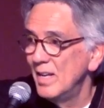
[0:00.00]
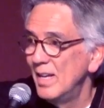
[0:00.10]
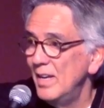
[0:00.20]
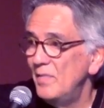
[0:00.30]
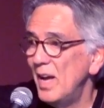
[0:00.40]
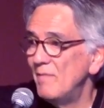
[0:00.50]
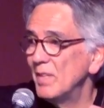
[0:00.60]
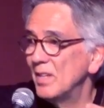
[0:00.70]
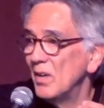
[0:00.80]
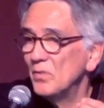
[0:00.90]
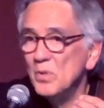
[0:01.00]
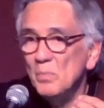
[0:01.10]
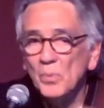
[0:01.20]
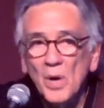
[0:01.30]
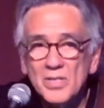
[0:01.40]
If you haven't gone through the
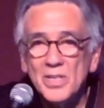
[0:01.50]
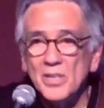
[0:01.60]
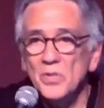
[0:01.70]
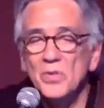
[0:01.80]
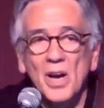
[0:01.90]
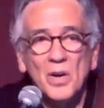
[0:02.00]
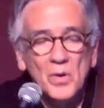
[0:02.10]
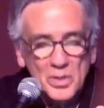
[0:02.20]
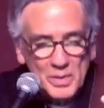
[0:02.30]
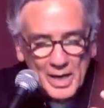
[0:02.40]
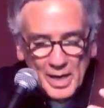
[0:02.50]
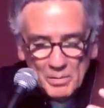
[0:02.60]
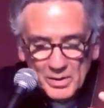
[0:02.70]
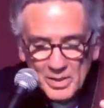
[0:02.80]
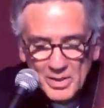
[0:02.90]
process, you're not going to be able
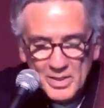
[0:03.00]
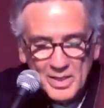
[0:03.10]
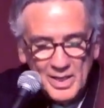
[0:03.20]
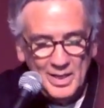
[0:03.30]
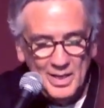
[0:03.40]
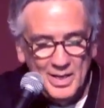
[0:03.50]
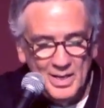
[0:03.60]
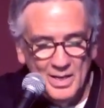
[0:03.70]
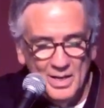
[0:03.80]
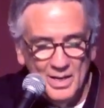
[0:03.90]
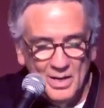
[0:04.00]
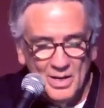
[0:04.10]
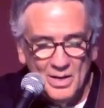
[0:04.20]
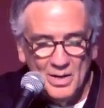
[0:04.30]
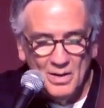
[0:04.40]
to see
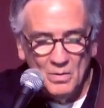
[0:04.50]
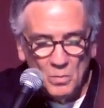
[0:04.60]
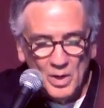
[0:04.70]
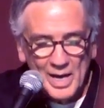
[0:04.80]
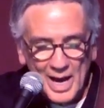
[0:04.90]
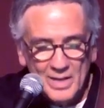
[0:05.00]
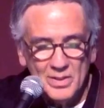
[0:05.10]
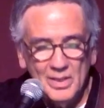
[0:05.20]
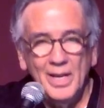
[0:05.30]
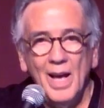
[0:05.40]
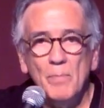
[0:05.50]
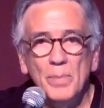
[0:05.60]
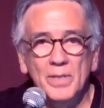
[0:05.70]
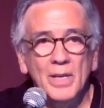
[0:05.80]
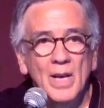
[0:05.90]
what actually
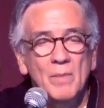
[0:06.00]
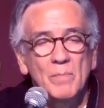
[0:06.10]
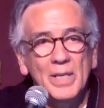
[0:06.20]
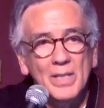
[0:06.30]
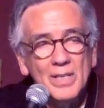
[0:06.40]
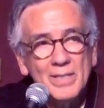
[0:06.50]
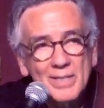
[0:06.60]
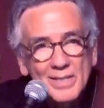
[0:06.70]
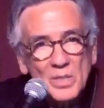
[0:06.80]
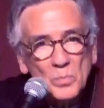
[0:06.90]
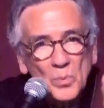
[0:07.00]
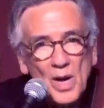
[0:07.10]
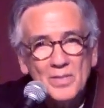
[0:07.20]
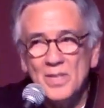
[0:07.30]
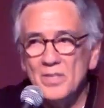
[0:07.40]
happened, because this
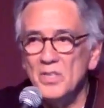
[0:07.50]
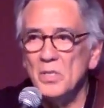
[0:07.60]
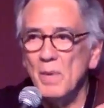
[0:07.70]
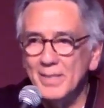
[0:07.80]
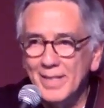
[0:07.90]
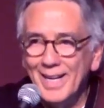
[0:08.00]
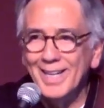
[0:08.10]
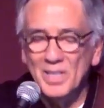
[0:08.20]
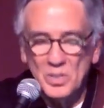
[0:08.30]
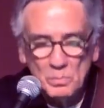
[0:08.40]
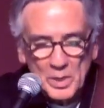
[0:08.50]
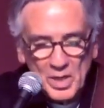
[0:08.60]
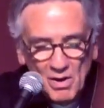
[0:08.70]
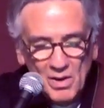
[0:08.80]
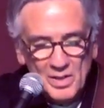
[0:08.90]
process is about taking us
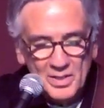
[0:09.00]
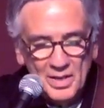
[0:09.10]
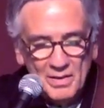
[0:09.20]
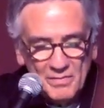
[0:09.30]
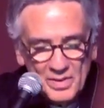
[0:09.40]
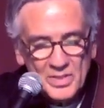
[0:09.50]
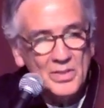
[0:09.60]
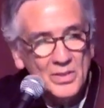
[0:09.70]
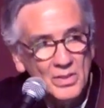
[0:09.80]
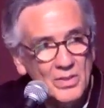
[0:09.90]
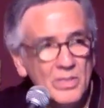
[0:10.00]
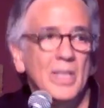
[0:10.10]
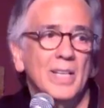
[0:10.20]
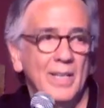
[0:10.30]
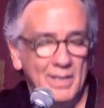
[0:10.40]
beyond physical
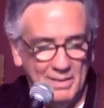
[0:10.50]
seeing.